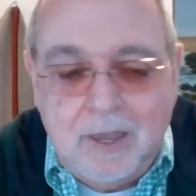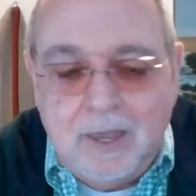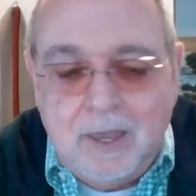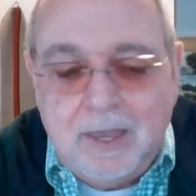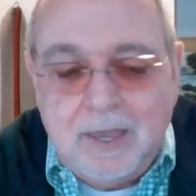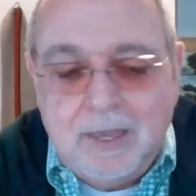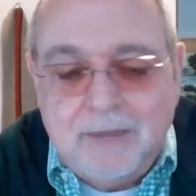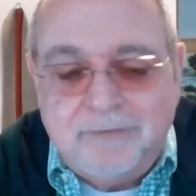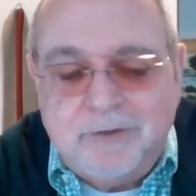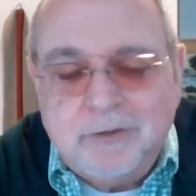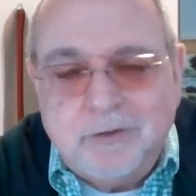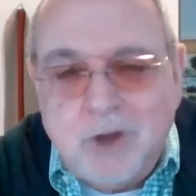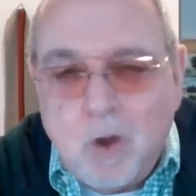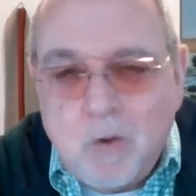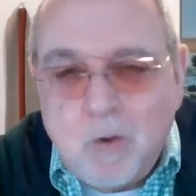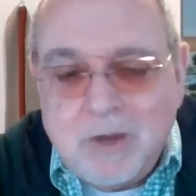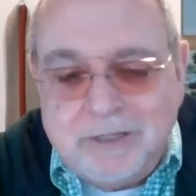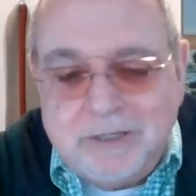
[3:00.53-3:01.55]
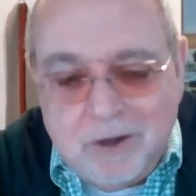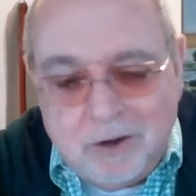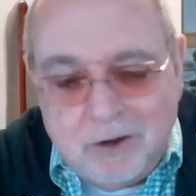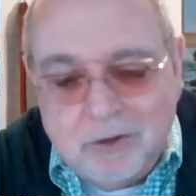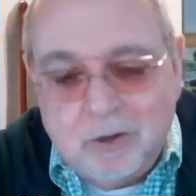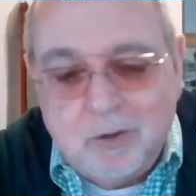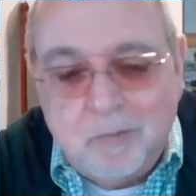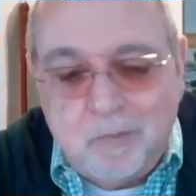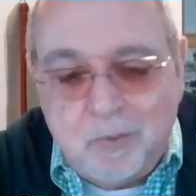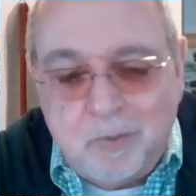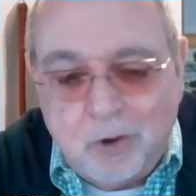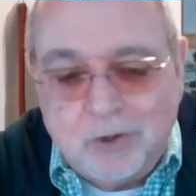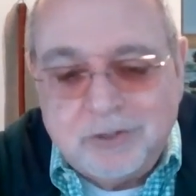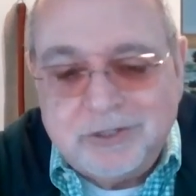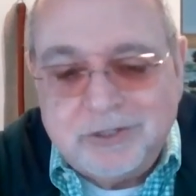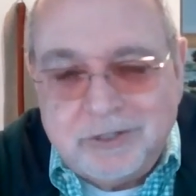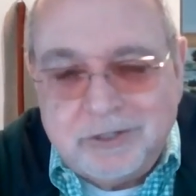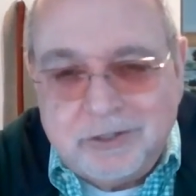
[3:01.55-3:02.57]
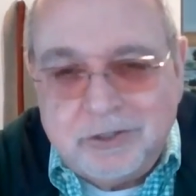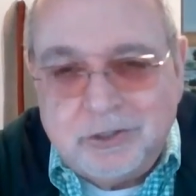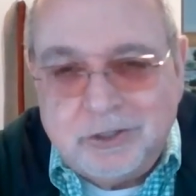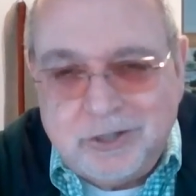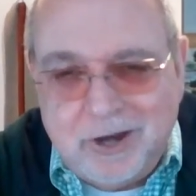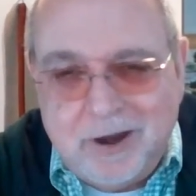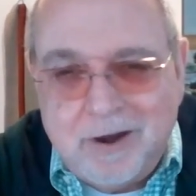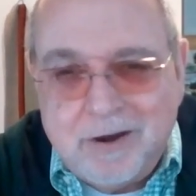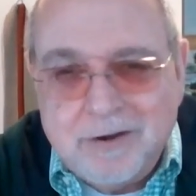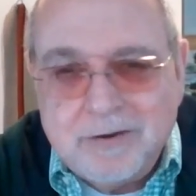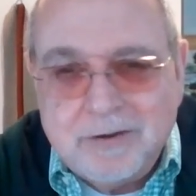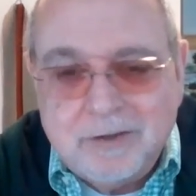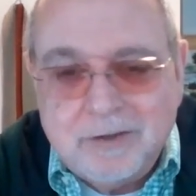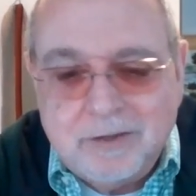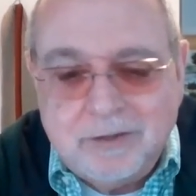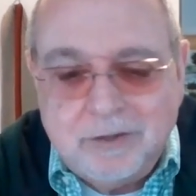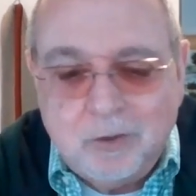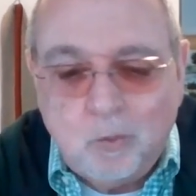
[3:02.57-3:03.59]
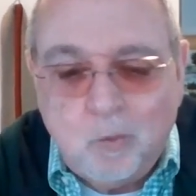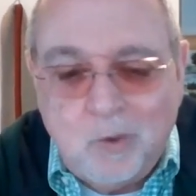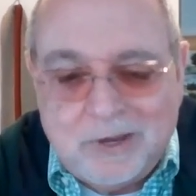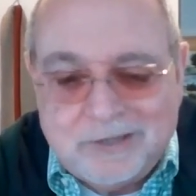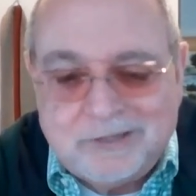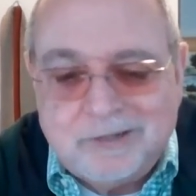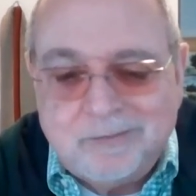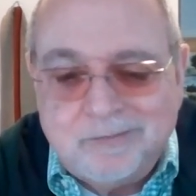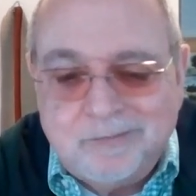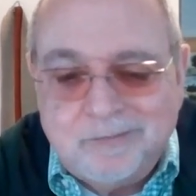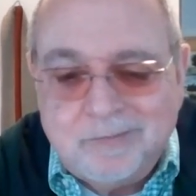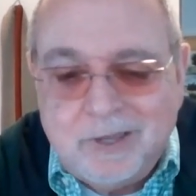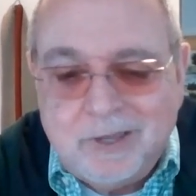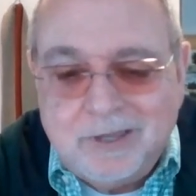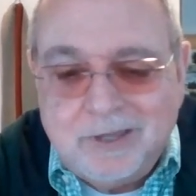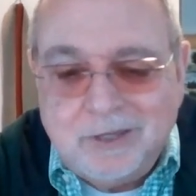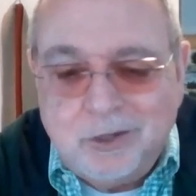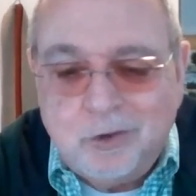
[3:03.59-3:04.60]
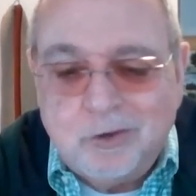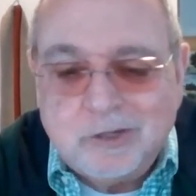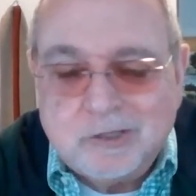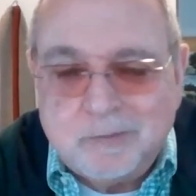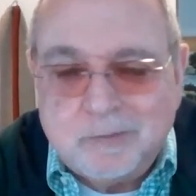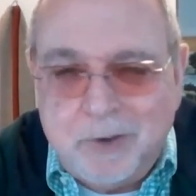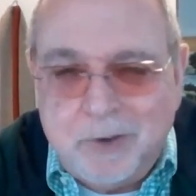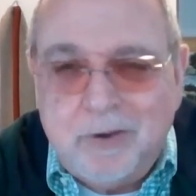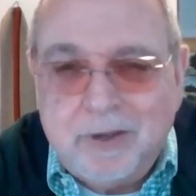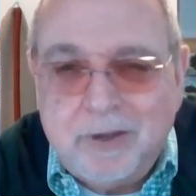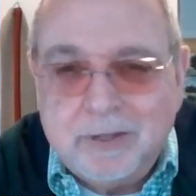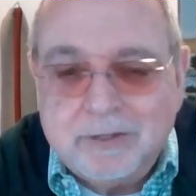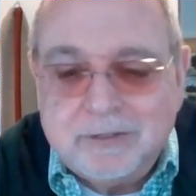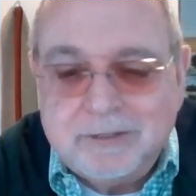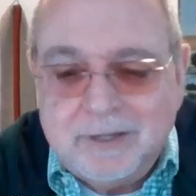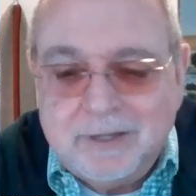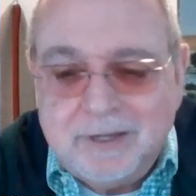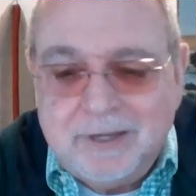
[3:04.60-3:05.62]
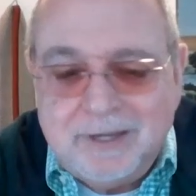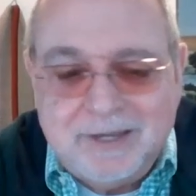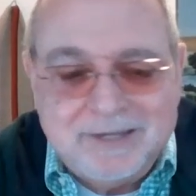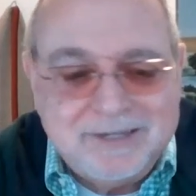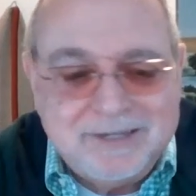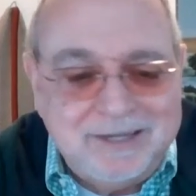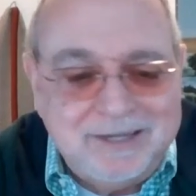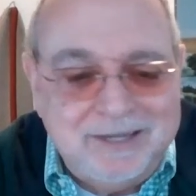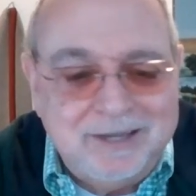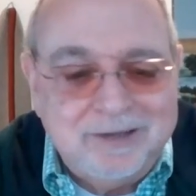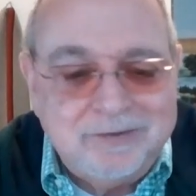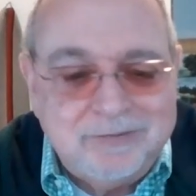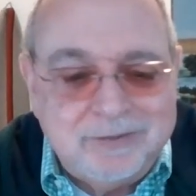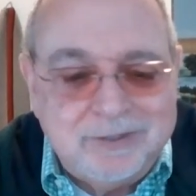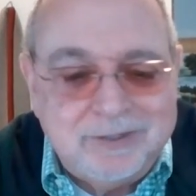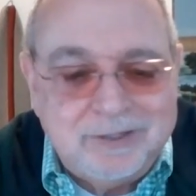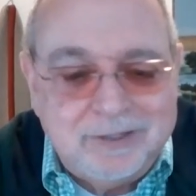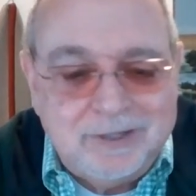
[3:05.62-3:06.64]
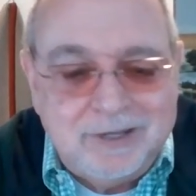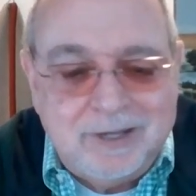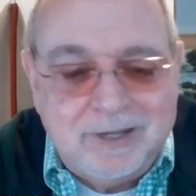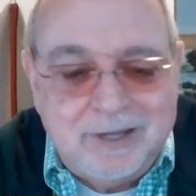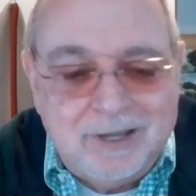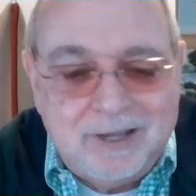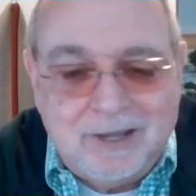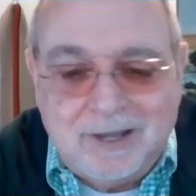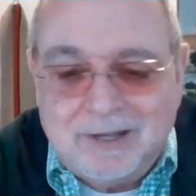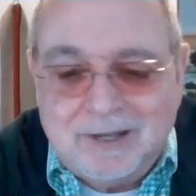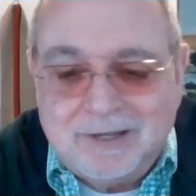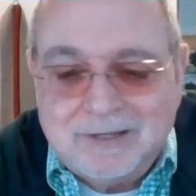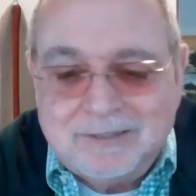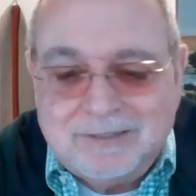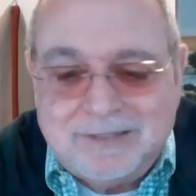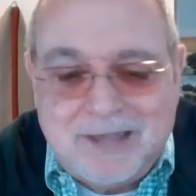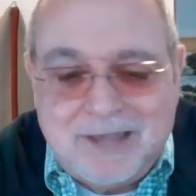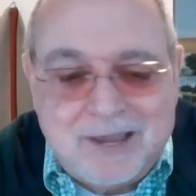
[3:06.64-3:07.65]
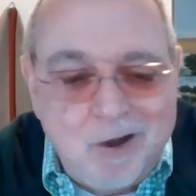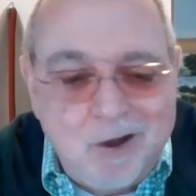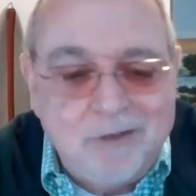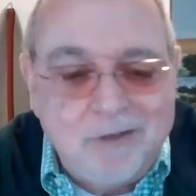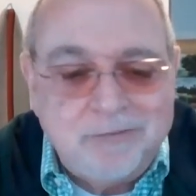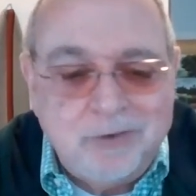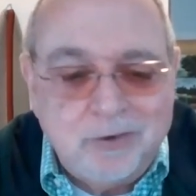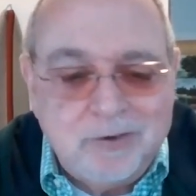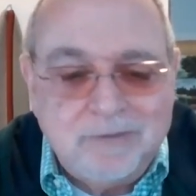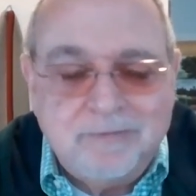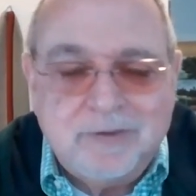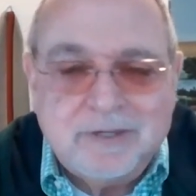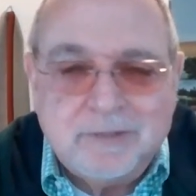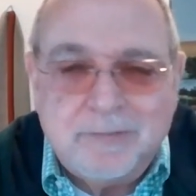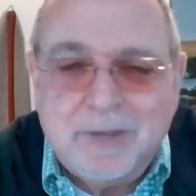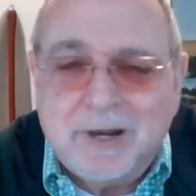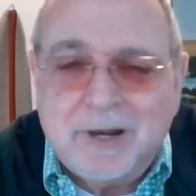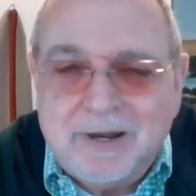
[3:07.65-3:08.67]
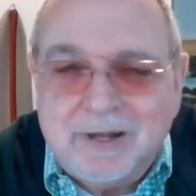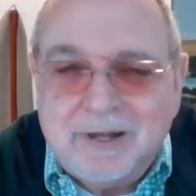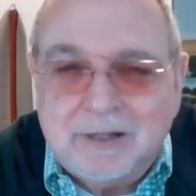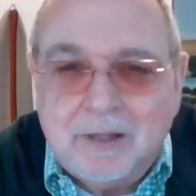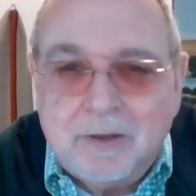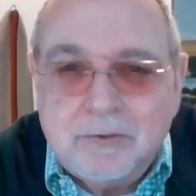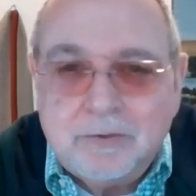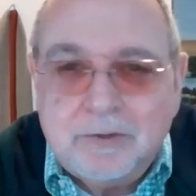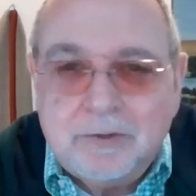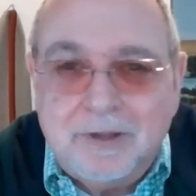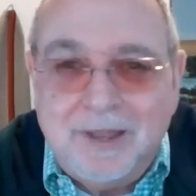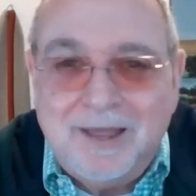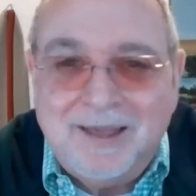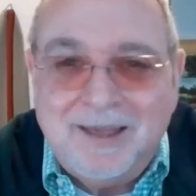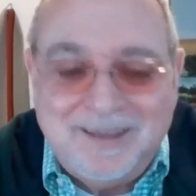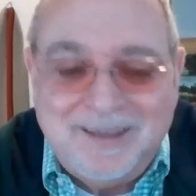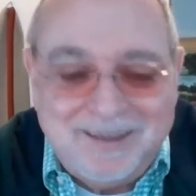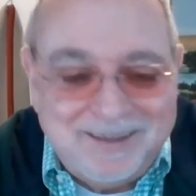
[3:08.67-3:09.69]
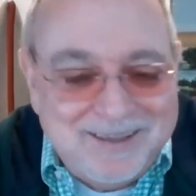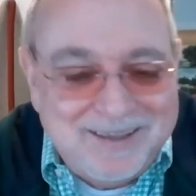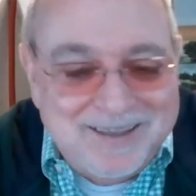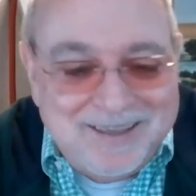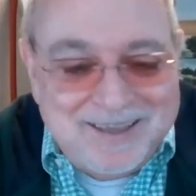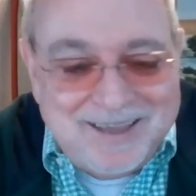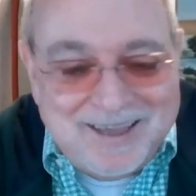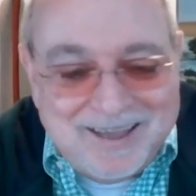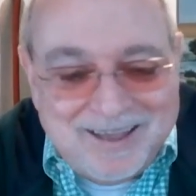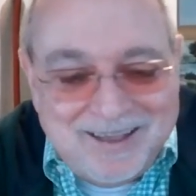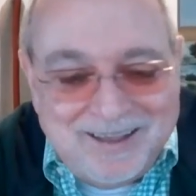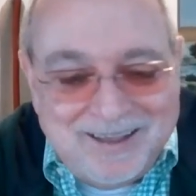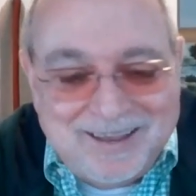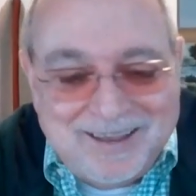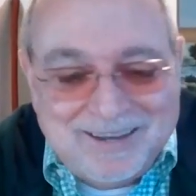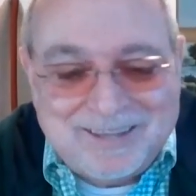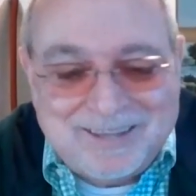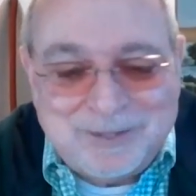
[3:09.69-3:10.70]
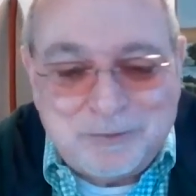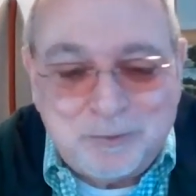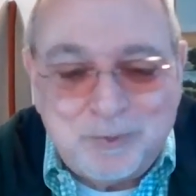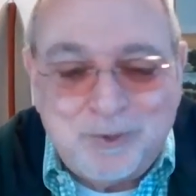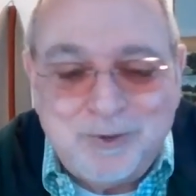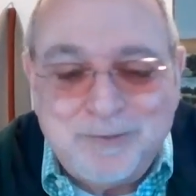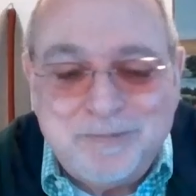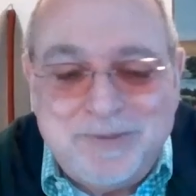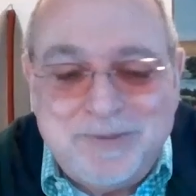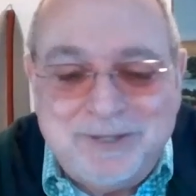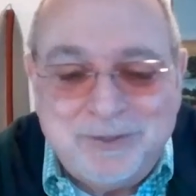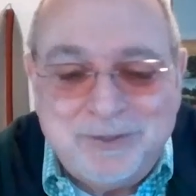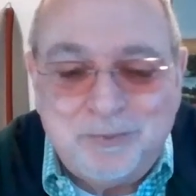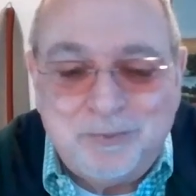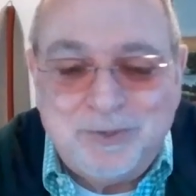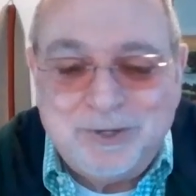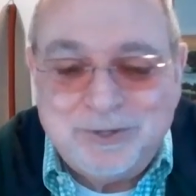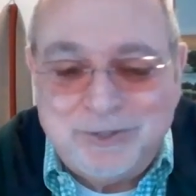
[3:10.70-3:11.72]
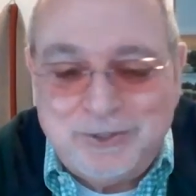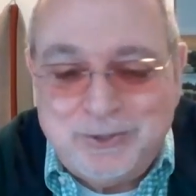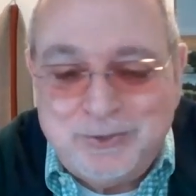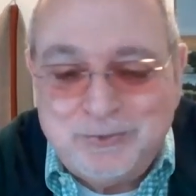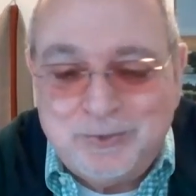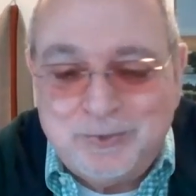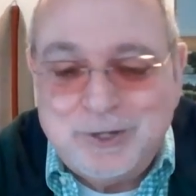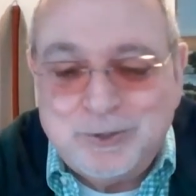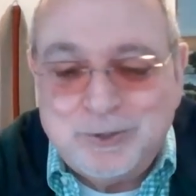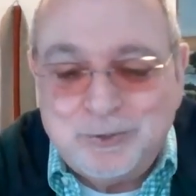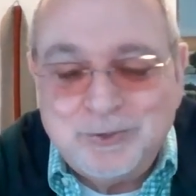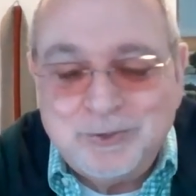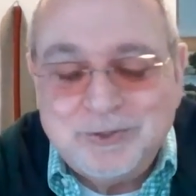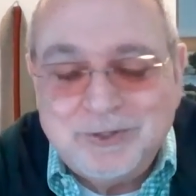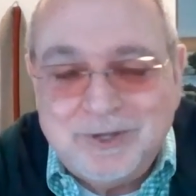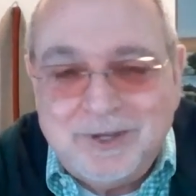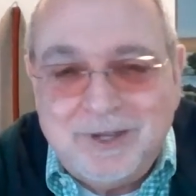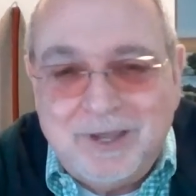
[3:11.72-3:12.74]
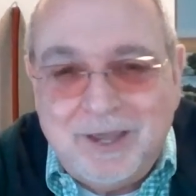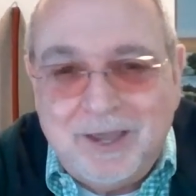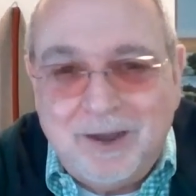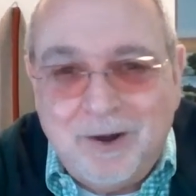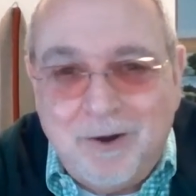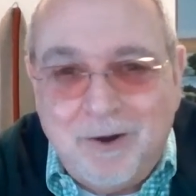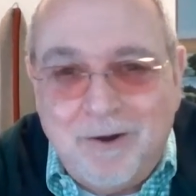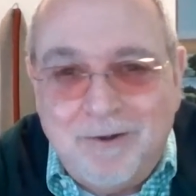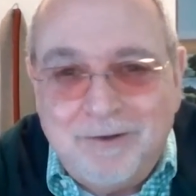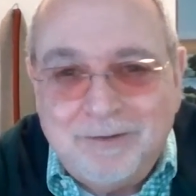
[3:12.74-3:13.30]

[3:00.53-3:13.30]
If you know a younger person, share your wisdom. Your experience is a gift. Take off your invisibility cloak and let the world meet the real you, wrinkles and all.